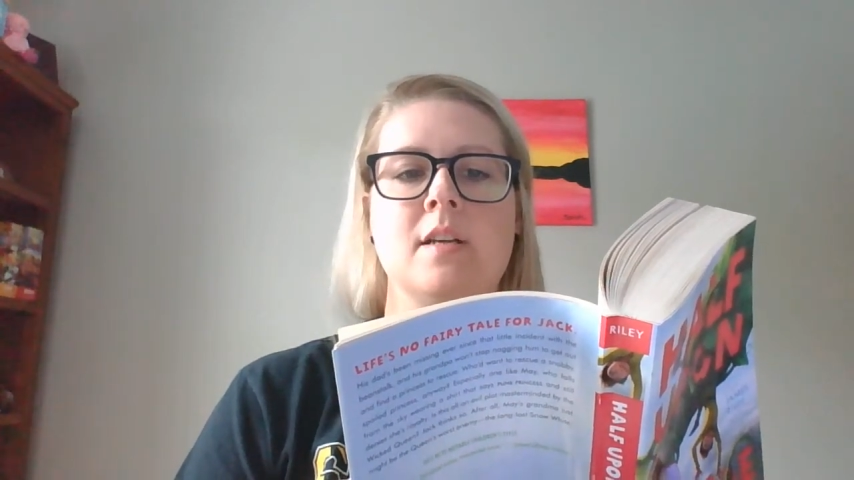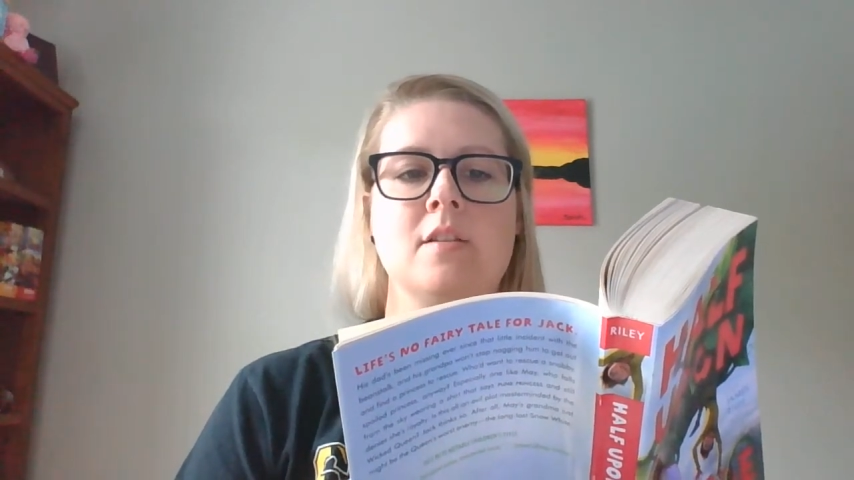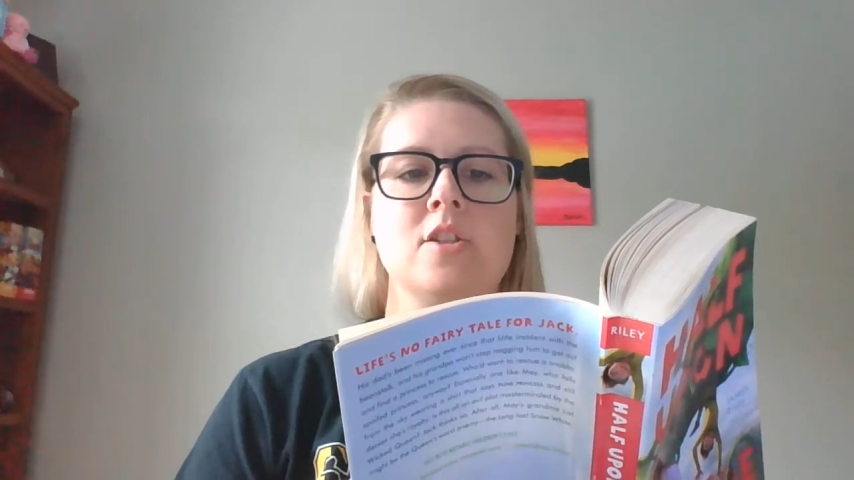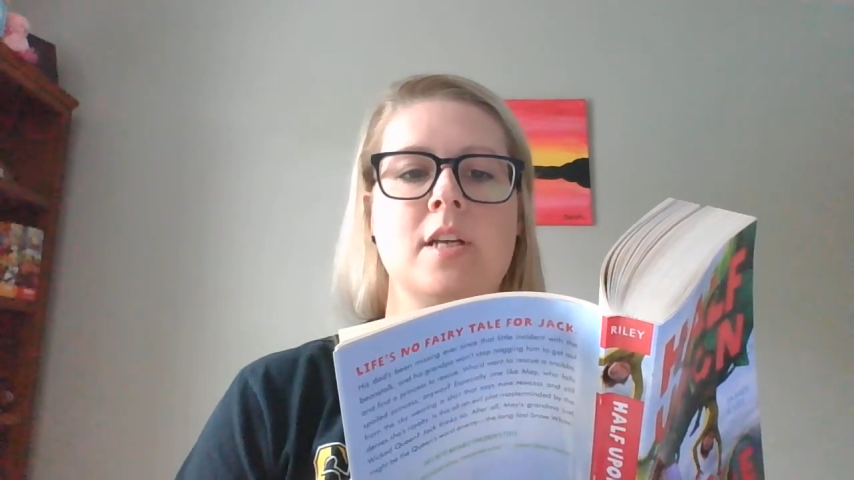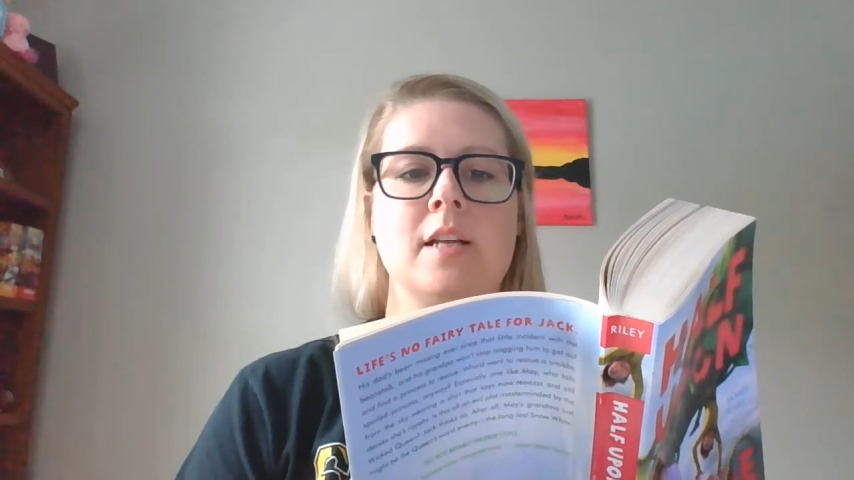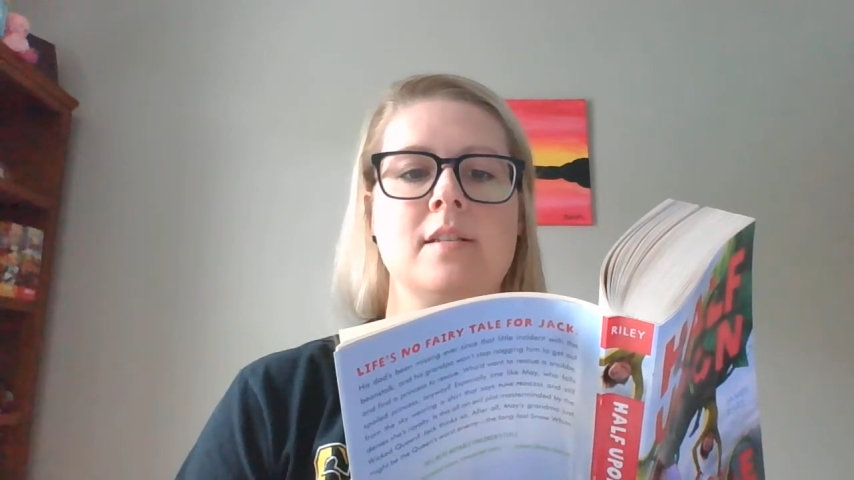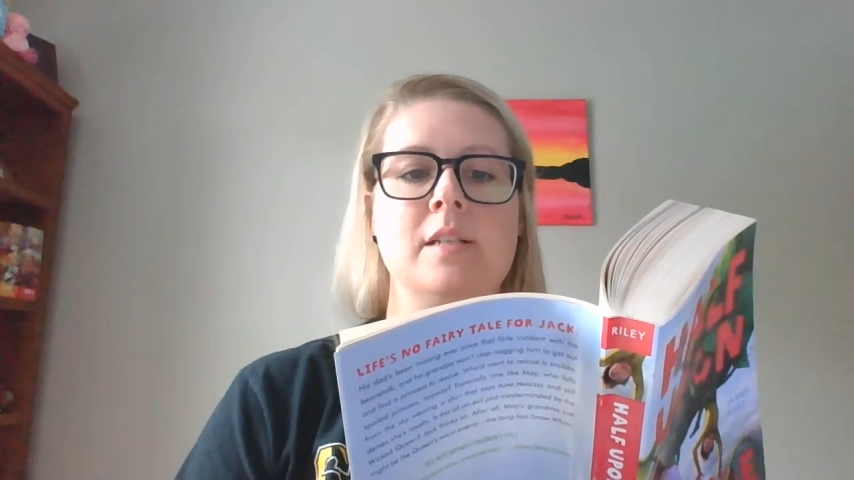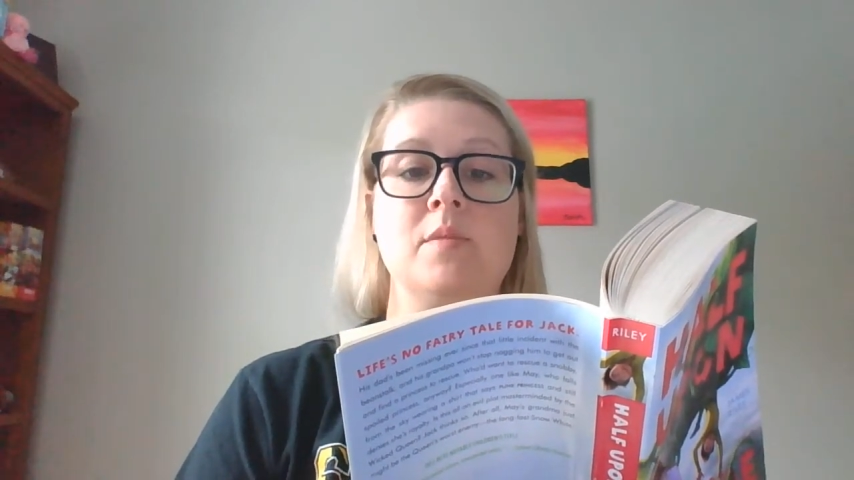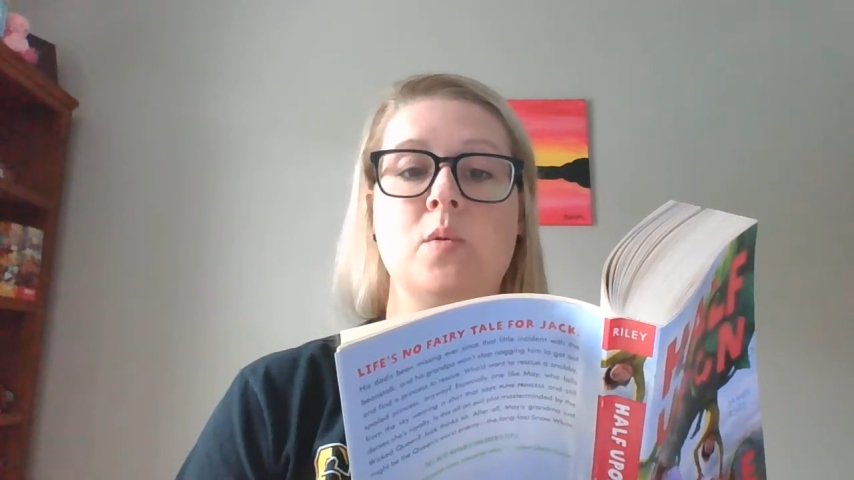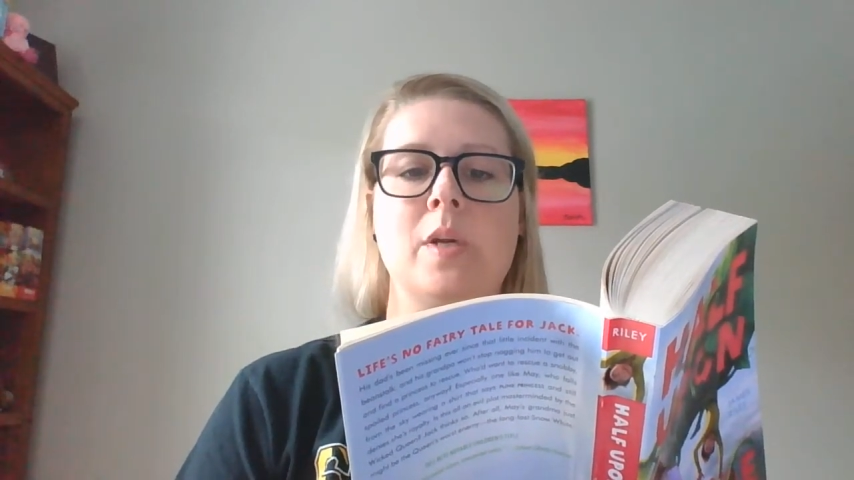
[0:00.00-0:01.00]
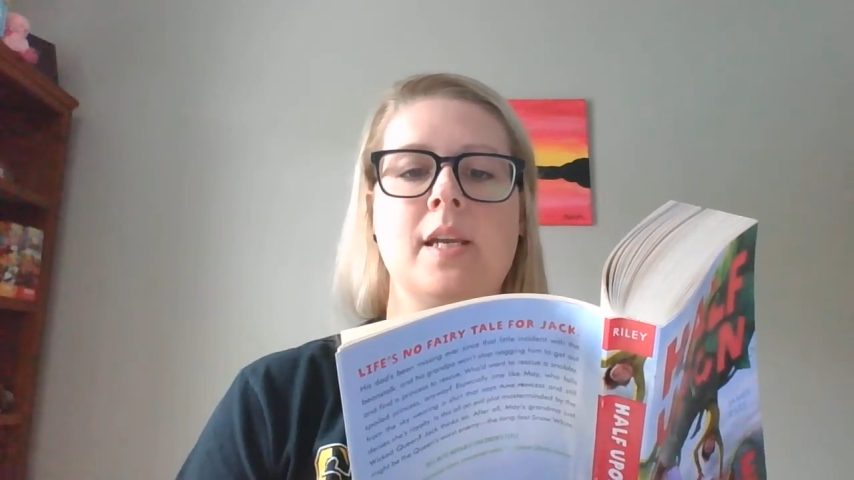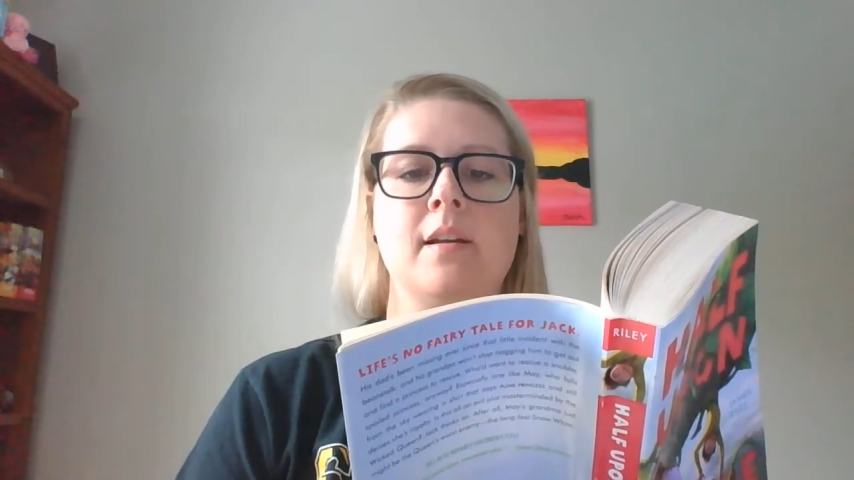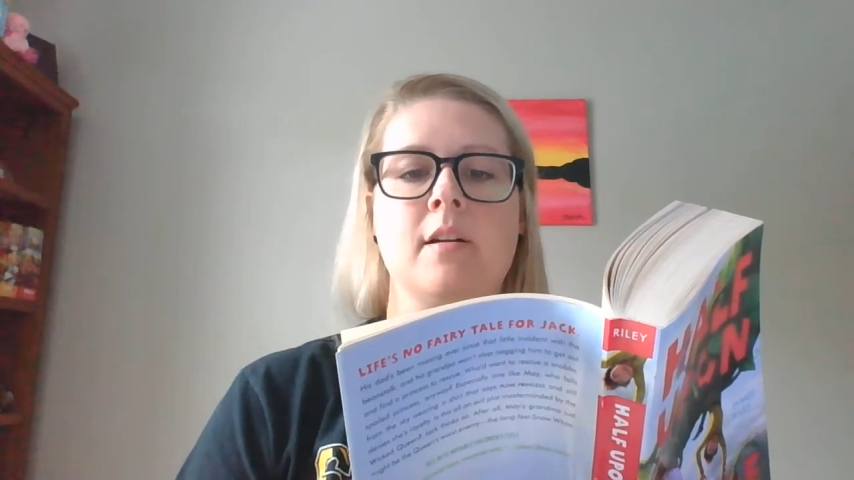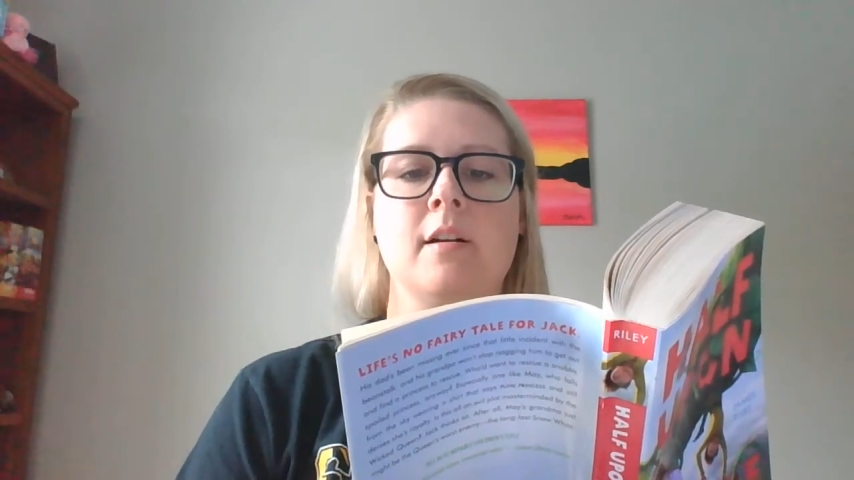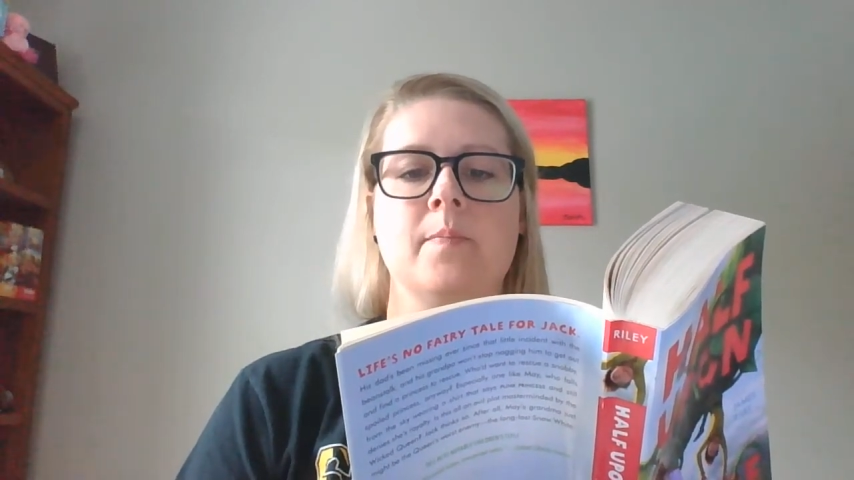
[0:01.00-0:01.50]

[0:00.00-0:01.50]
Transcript: dungeon had seemed to weaken her.